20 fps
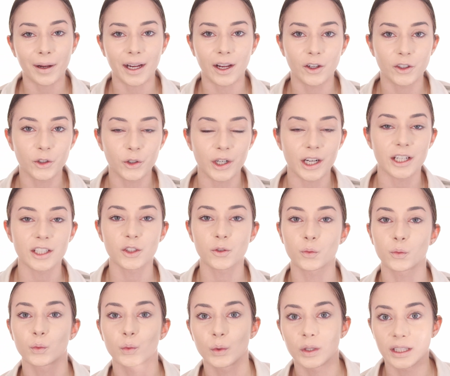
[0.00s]
my under eyes
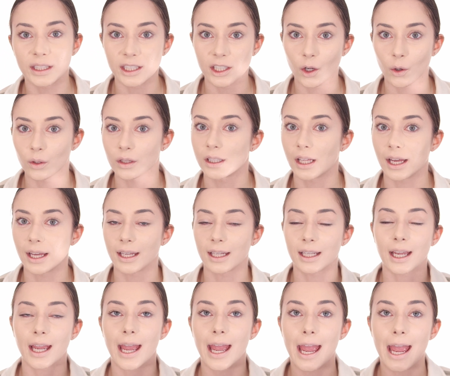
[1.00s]
really don't
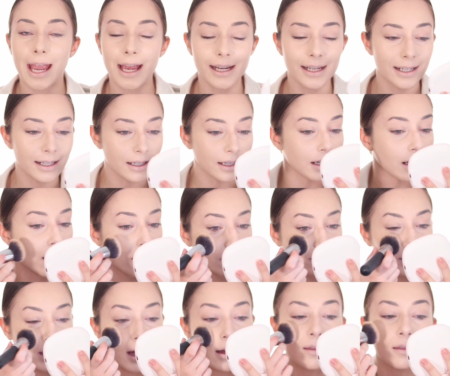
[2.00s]
like any
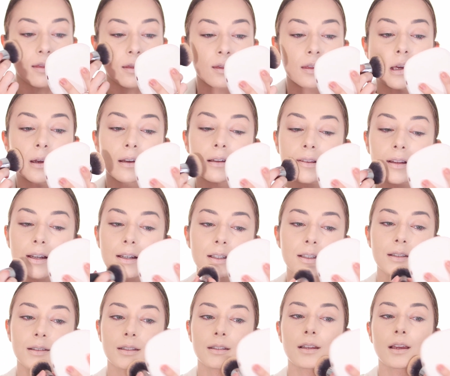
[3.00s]
of that
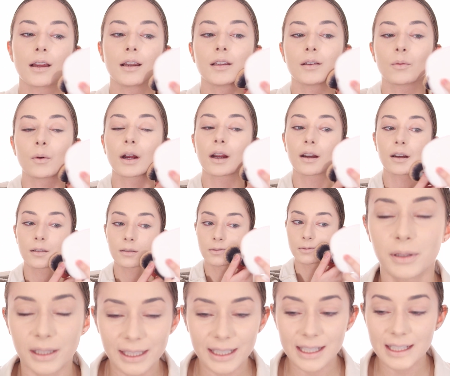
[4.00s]
thickness anywhere.
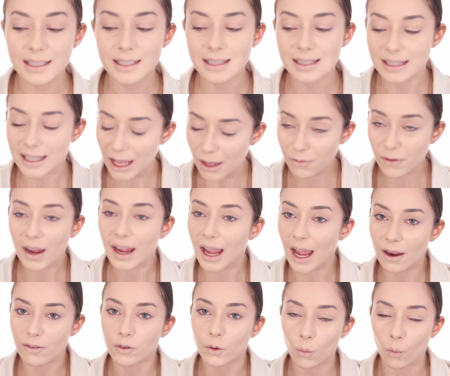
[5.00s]
Please, if I
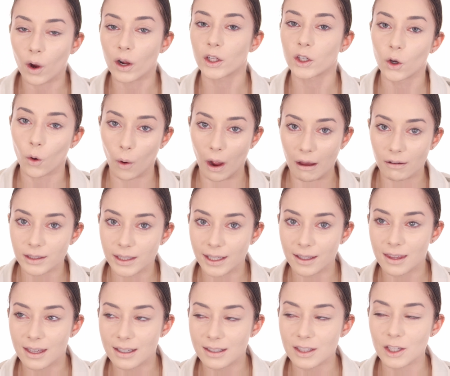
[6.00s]
ever want to go out
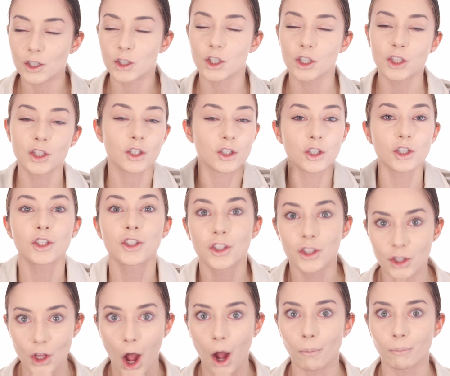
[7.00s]
like this, just
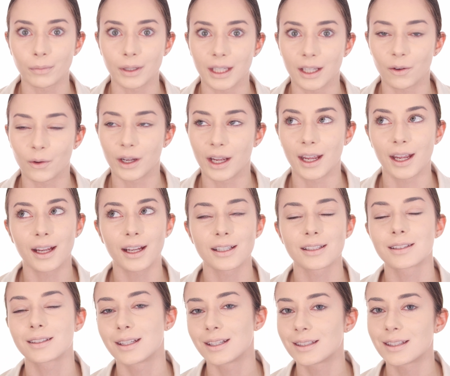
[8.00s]
stop me, okay?
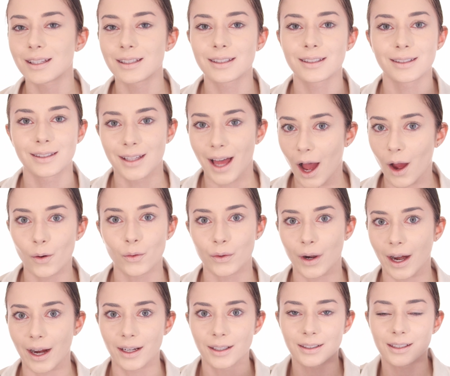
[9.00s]
Because this is not
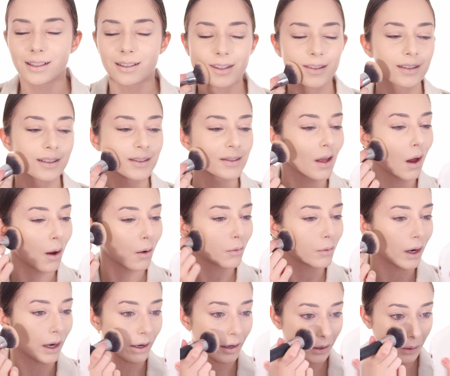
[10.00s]
right. This is not
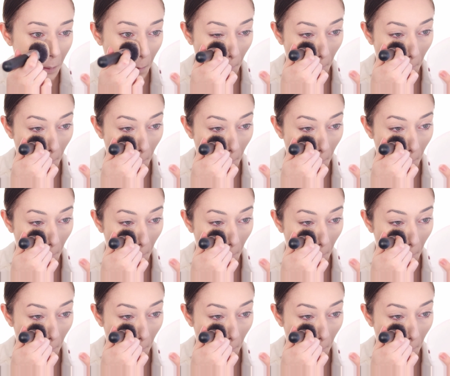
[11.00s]
right.